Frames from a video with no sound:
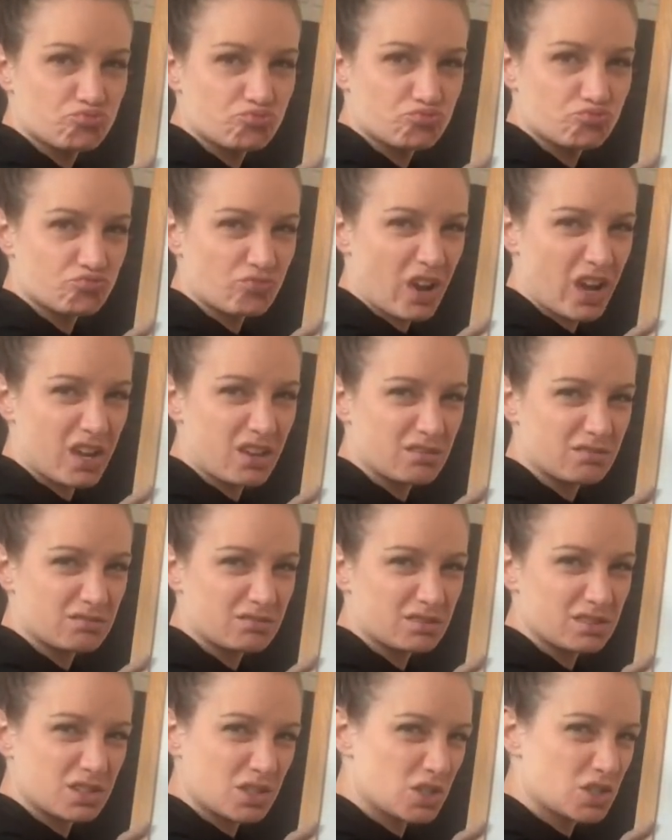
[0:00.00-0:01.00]
Right?
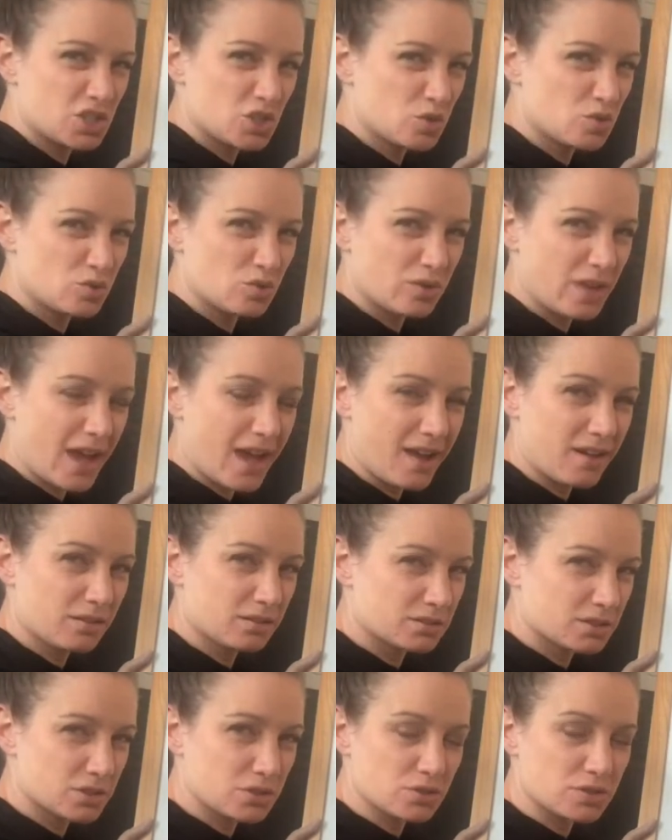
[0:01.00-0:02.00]
Did you do that, or
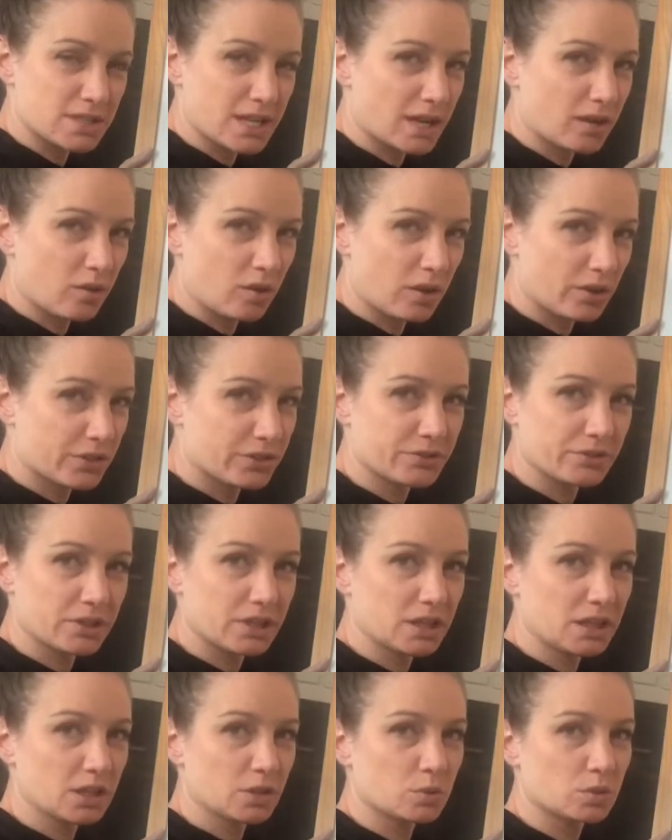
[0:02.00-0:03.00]
did you set all three
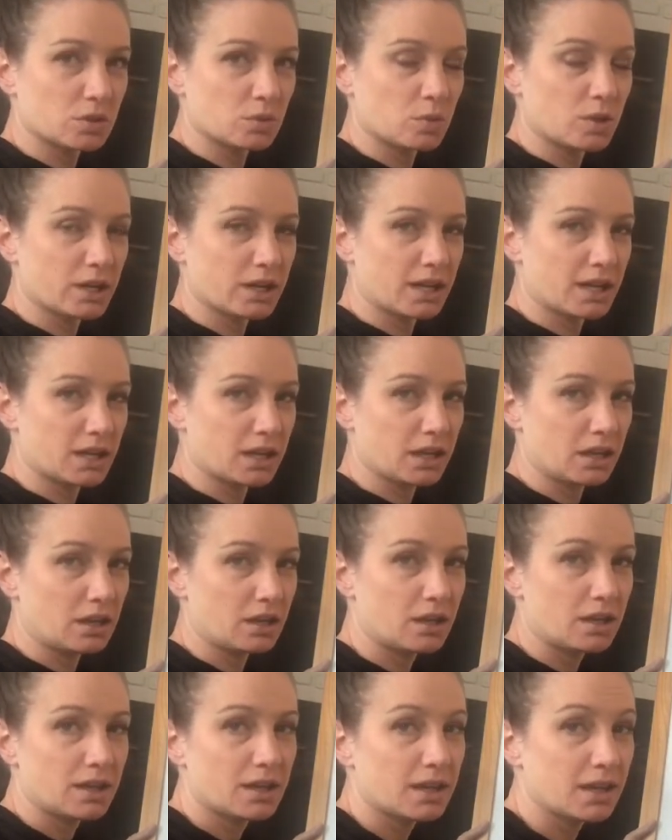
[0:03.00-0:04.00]
equal to 180?
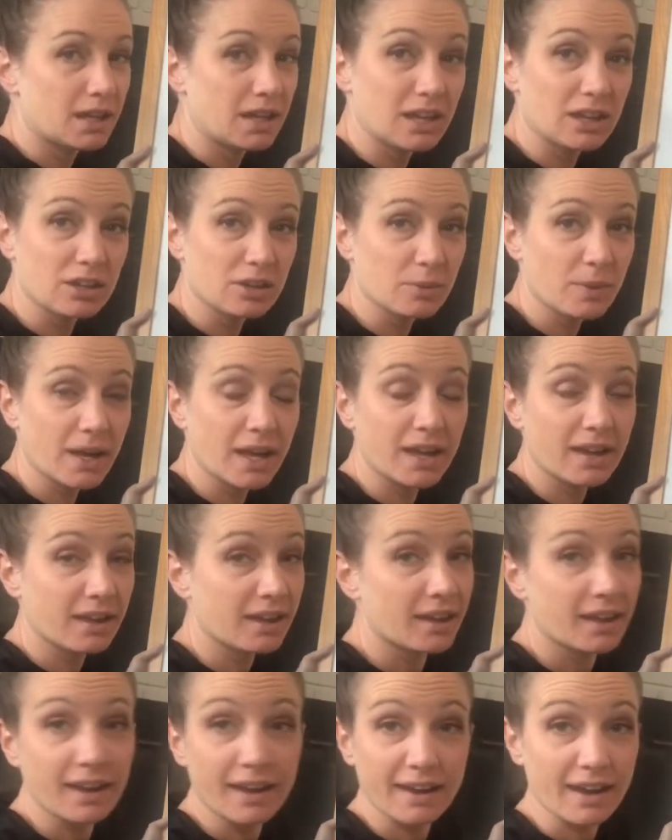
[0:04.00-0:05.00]
Either way,
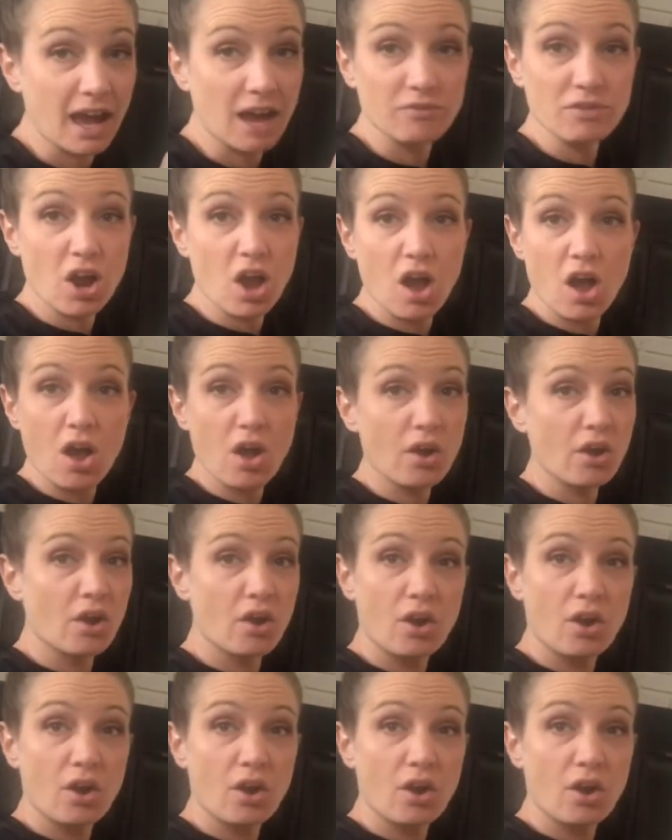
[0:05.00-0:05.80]
not wrong,